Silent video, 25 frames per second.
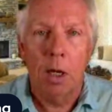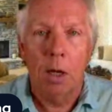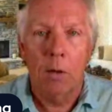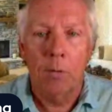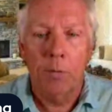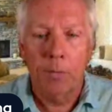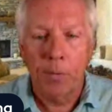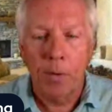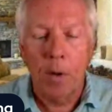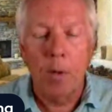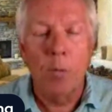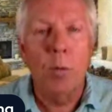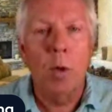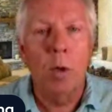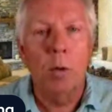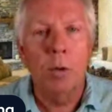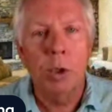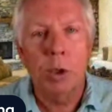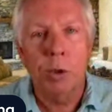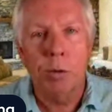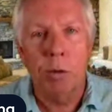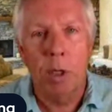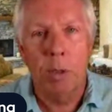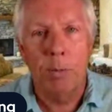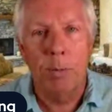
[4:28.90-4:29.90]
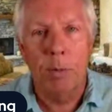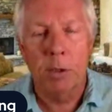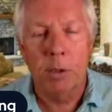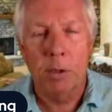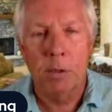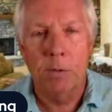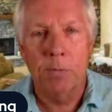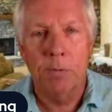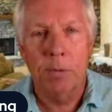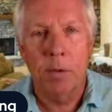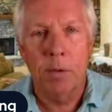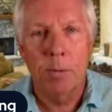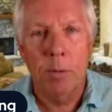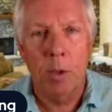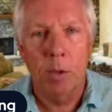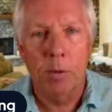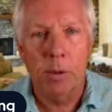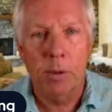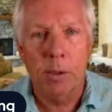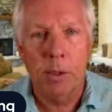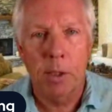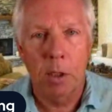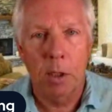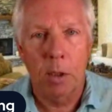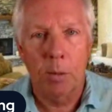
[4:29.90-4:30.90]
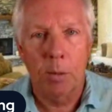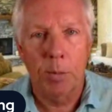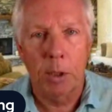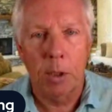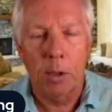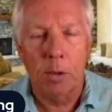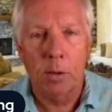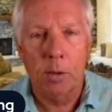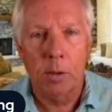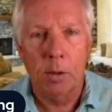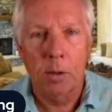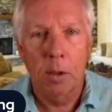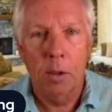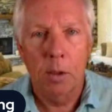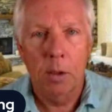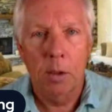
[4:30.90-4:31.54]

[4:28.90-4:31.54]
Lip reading: from those treatments and from those therapies.